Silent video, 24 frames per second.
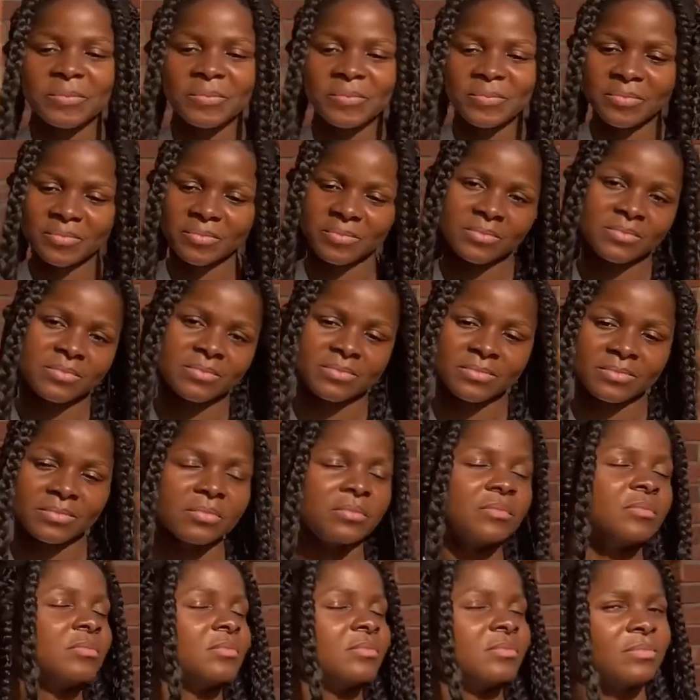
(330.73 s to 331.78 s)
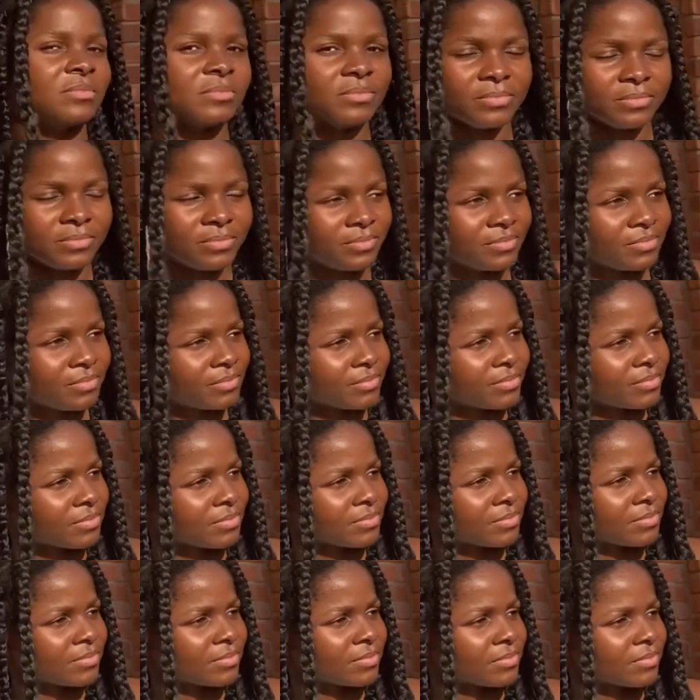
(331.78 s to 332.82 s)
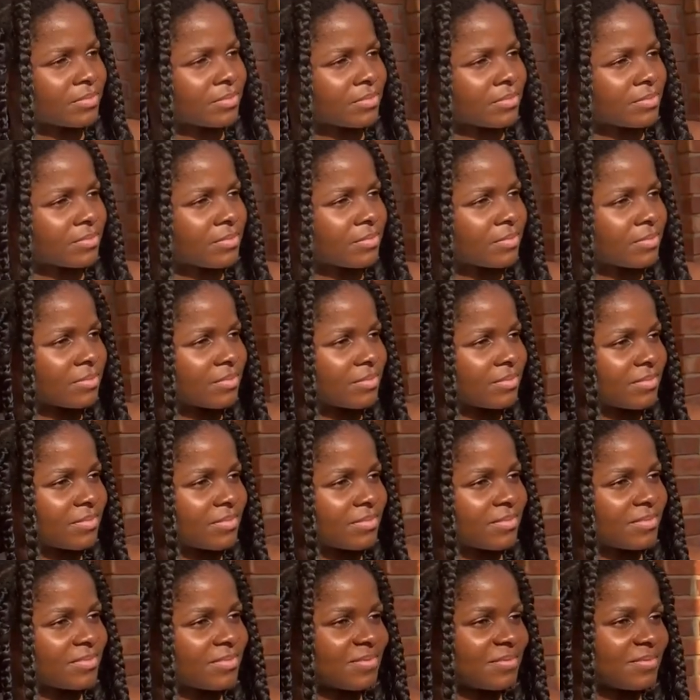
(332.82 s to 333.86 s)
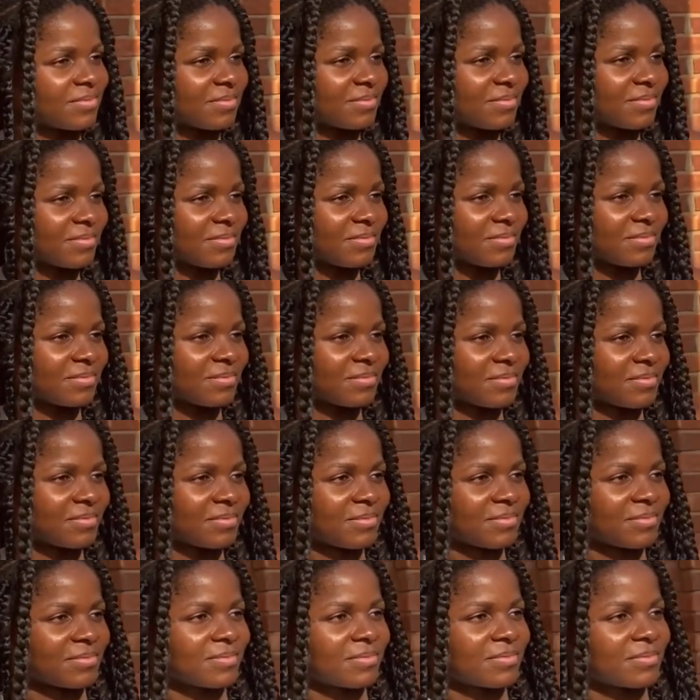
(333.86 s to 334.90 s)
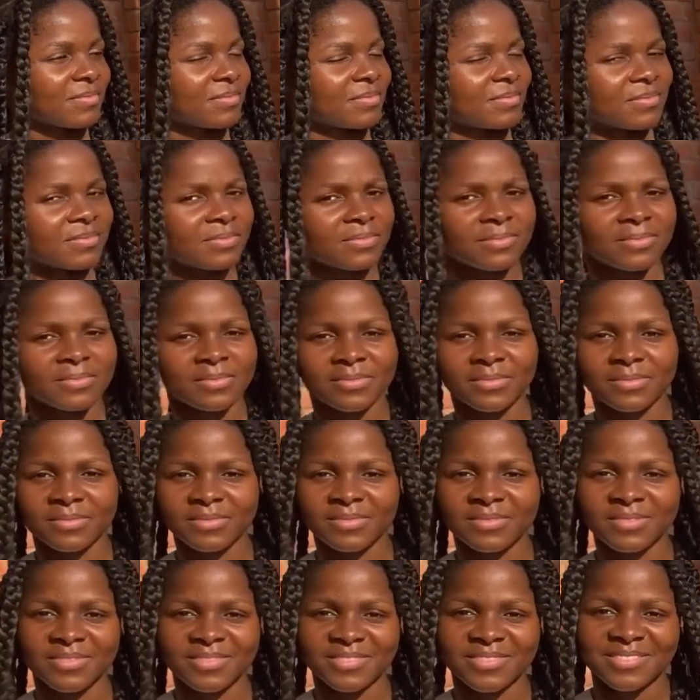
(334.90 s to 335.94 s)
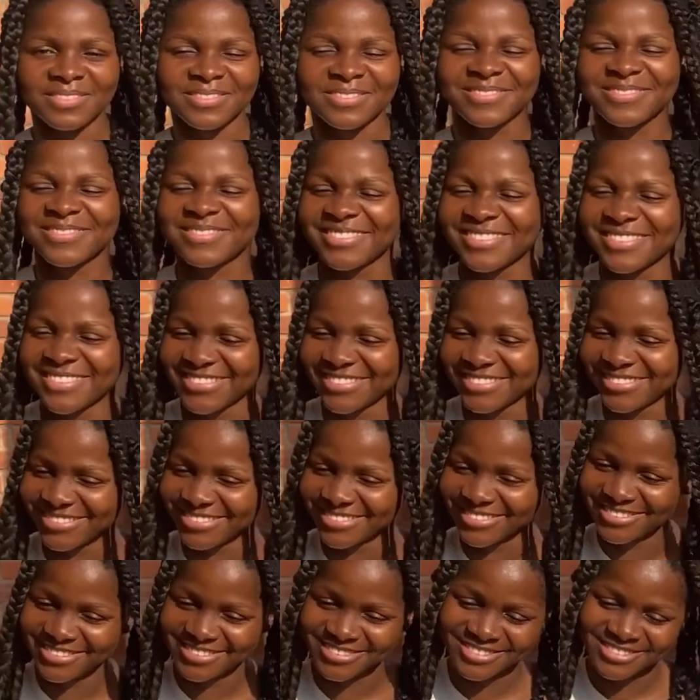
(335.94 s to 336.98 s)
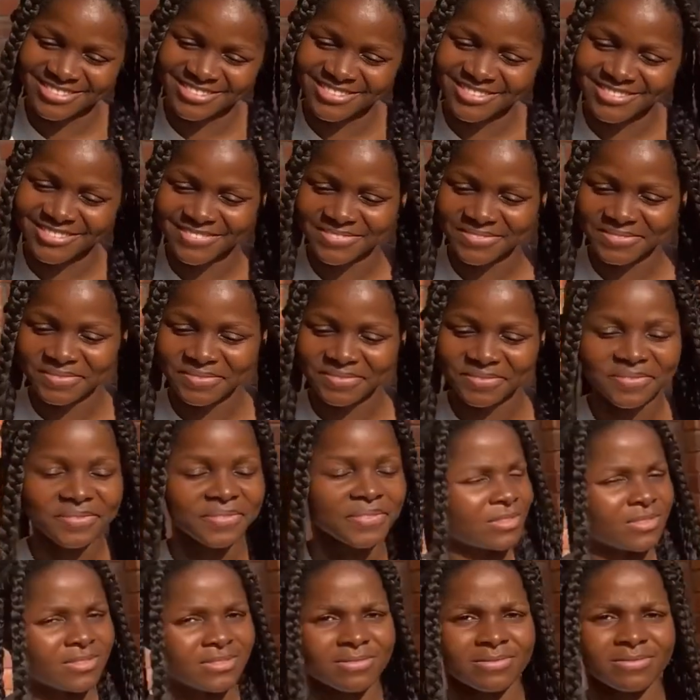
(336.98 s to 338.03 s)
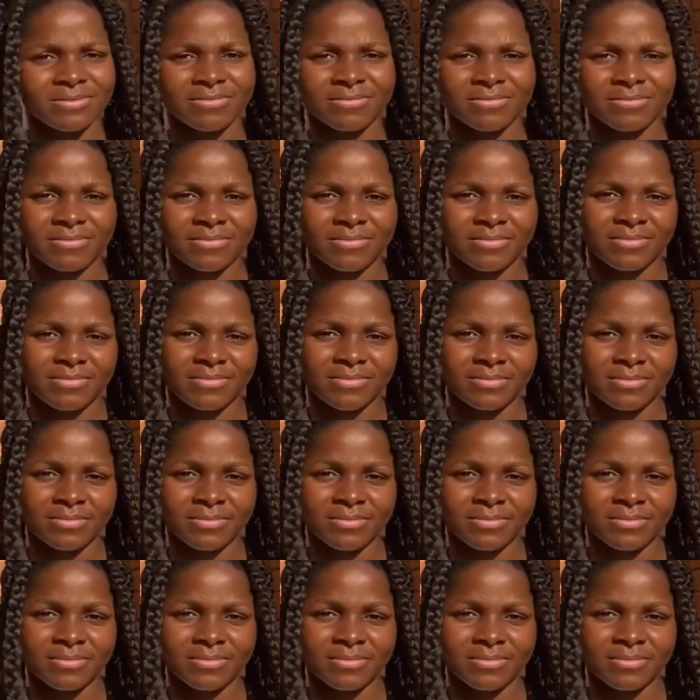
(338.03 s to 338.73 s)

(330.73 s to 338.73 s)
No words are spoken by the person on screen.